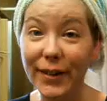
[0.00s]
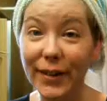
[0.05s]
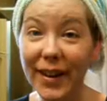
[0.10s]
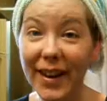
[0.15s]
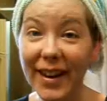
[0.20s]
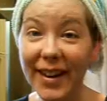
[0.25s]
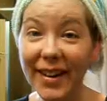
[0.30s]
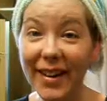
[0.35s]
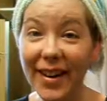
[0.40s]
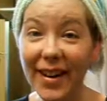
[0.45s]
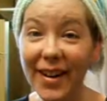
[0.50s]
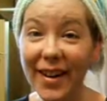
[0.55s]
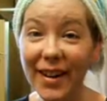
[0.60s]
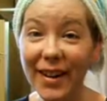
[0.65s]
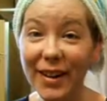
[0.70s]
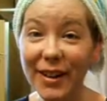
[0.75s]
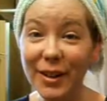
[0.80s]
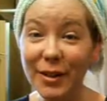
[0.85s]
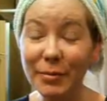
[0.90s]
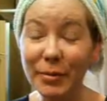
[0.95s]
Okay,
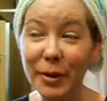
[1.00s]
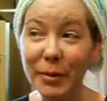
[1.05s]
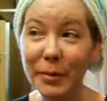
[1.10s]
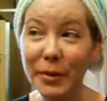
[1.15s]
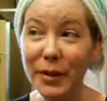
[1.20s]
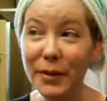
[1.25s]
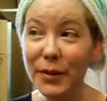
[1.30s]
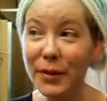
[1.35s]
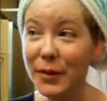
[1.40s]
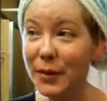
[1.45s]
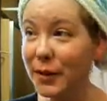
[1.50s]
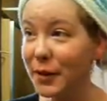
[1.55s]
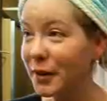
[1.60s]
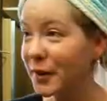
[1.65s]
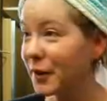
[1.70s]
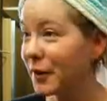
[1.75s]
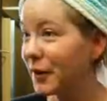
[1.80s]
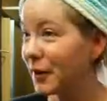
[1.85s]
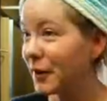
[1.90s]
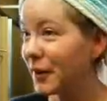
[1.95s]
guys, moment of
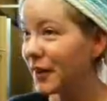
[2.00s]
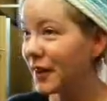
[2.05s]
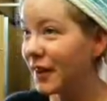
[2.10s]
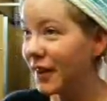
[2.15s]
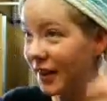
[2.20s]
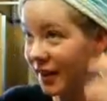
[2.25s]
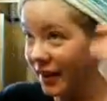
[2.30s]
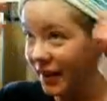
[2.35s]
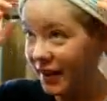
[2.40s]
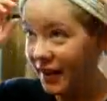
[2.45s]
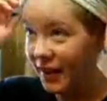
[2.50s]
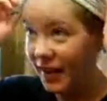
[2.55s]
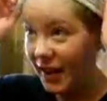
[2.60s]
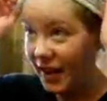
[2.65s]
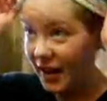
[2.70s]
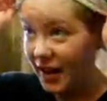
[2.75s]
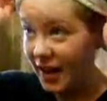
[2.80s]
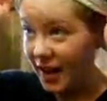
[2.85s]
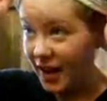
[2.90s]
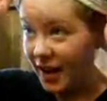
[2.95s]
truth.
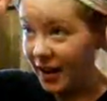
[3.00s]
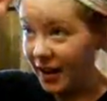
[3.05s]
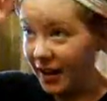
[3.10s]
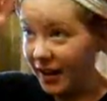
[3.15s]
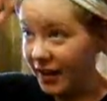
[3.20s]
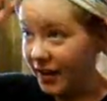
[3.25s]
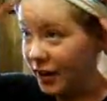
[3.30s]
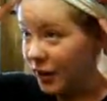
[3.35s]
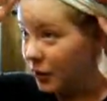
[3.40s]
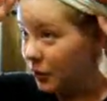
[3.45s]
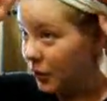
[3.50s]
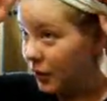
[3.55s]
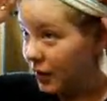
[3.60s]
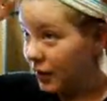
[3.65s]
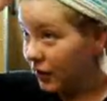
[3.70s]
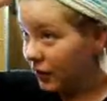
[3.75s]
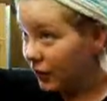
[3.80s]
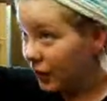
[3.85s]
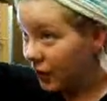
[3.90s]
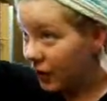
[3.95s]

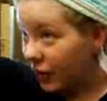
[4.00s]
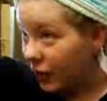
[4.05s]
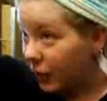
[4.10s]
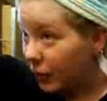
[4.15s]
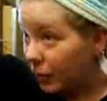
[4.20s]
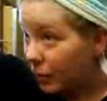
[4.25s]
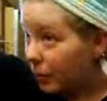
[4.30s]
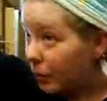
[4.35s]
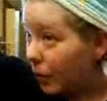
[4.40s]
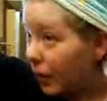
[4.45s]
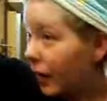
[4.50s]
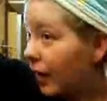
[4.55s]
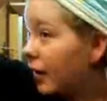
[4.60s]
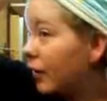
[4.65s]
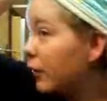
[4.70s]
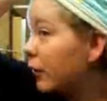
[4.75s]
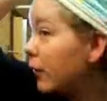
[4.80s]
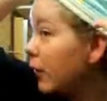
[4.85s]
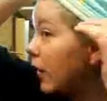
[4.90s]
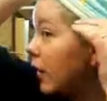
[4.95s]
Hopefully I don't look all
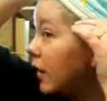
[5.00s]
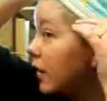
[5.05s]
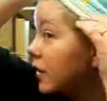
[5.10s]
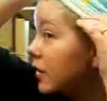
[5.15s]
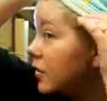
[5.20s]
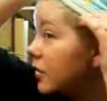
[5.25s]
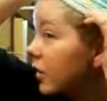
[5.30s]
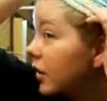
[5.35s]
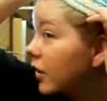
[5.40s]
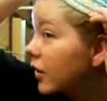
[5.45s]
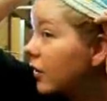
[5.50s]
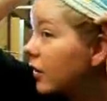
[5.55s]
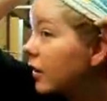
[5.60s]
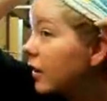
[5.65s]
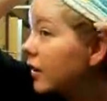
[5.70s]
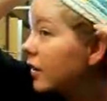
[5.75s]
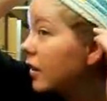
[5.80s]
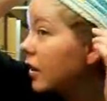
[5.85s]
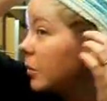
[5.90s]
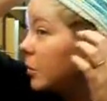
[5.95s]
Bride of Frankenstein or
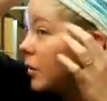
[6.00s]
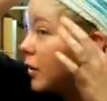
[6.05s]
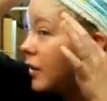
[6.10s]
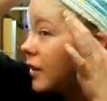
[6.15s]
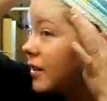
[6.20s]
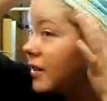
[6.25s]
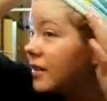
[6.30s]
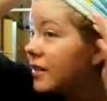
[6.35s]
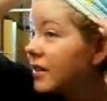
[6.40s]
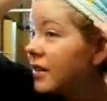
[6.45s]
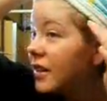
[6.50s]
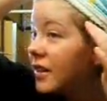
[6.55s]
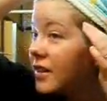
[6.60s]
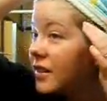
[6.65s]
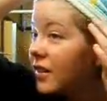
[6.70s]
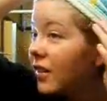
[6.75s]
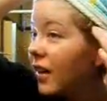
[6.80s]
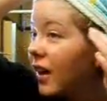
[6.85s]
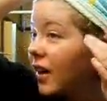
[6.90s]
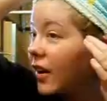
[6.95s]
anything, but you can see
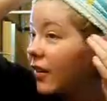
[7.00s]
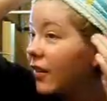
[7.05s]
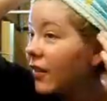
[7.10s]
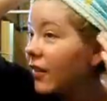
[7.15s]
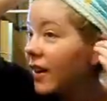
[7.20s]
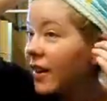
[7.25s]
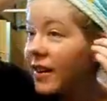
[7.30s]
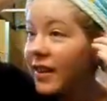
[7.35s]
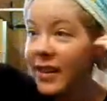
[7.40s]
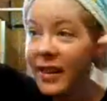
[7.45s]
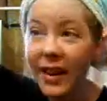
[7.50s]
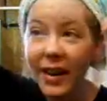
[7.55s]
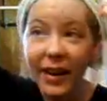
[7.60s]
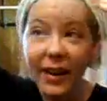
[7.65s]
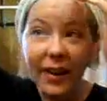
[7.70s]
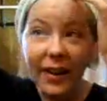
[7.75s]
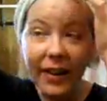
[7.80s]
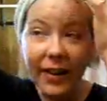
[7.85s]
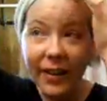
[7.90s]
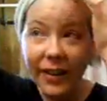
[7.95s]
it's lighter right
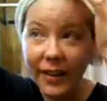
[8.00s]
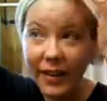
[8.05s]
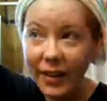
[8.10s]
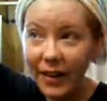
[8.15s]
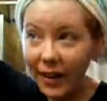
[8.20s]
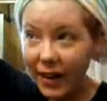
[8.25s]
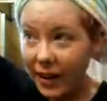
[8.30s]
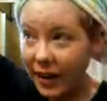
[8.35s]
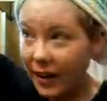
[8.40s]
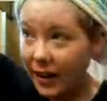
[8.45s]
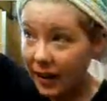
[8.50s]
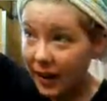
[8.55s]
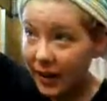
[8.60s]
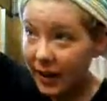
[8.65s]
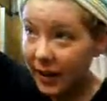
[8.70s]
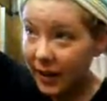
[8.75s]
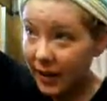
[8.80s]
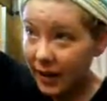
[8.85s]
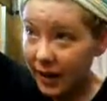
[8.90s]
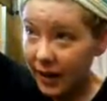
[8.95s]
there.
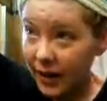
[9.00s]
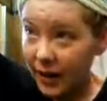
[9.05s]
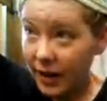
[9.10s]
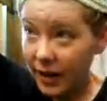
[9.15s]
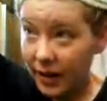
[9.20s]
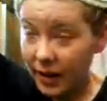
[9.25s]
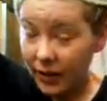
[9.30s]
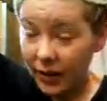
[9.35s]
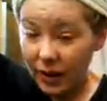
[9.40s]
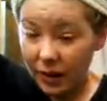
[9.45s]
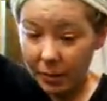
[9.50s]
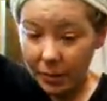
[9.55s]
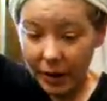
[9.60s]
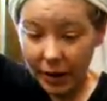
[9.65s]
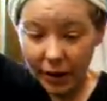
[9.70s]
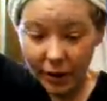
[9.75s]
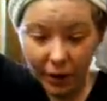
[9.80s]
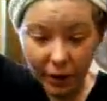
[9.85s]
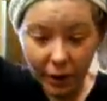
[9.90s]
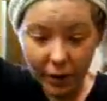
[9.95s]
And I got
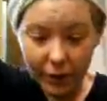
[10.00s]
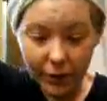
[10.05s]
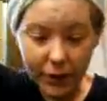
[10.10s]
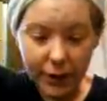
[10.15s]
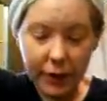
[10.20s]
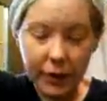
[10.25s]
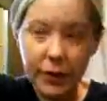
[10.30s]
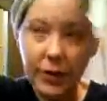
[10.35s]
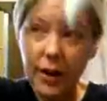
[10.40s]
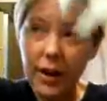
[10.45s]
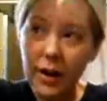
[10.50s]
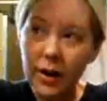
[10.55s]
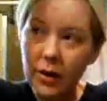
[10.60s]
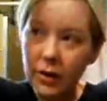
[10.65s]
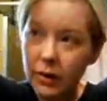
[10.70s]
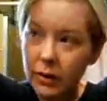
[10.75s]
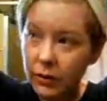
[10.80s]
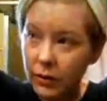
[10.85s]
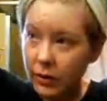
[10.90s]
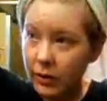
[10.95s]
my Garfield
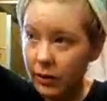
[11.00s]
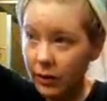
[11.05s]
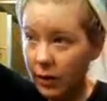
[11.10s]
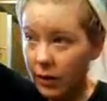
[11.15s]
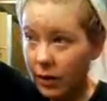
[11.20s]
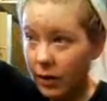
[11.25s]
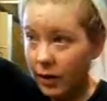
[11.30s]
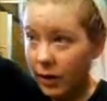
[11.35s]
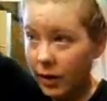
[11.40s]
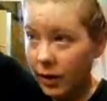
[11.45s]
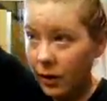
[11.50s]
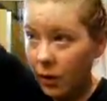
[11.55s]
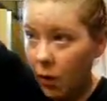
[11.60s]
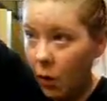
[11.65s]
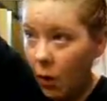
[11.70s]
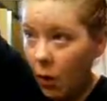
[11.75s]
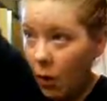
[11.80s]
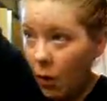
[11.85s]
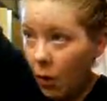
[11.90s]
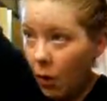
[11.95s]
towel on.
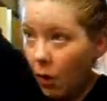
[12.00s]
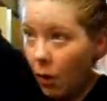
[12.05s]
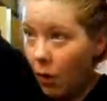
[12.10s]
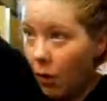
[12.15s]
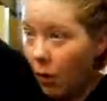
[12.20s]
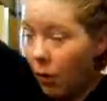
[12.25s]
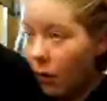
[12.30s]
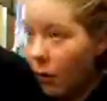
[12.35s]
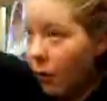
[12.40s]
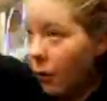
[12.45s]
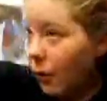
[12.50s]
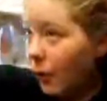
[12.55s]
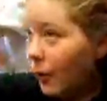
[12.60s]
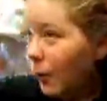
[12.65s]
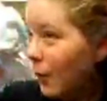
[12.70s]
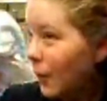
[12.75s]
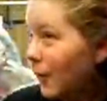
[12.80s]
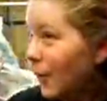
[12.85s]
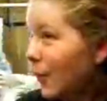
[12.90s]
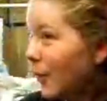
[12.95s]

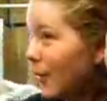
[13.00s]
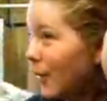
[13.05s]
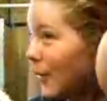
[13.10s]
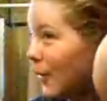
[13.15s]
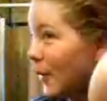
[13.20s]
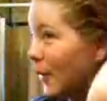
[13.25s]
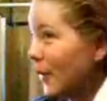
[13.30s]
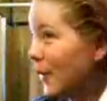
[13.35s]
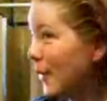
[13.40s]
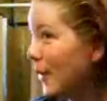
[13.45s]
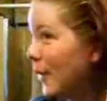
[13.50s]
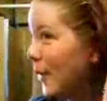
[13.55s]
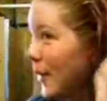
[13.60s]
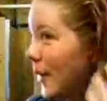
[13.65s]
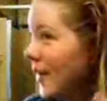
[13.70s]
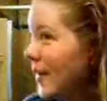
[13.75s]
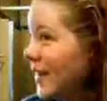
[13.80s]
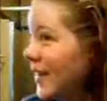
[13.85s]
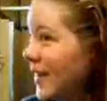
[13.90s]
Ooh,